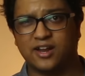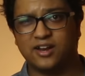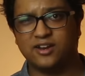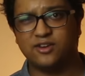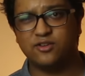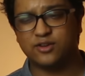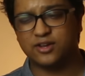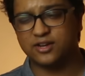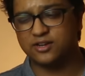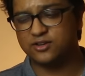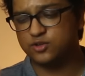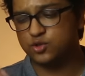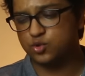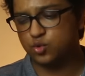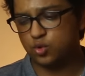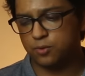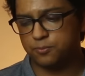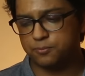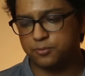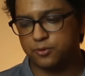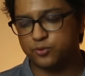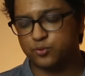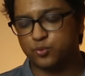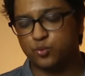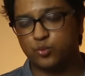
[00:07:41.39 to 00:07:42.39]
And you can dual
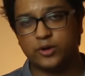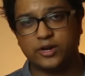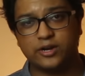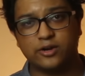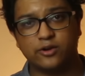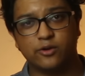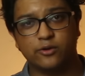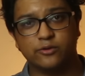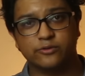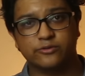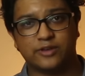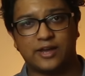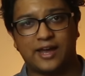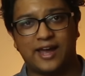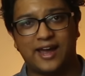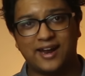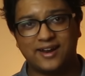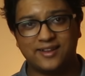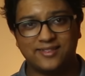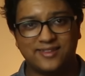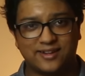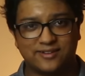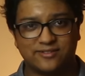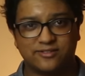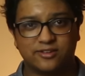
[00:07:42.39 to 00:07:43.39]
boot Windows
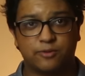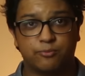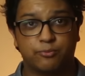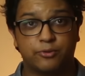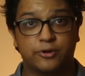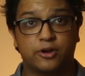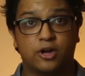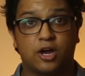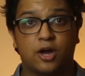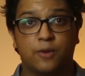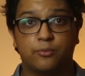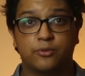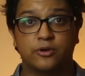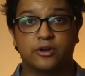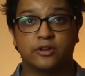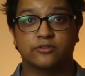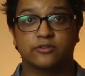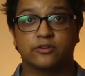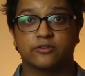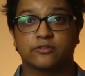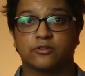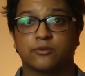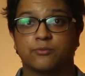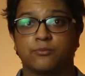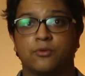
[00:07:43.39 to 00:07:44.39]
and that separate operating
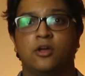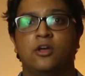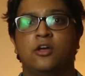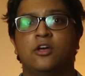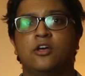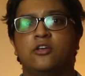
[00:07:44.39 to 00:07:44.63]
system.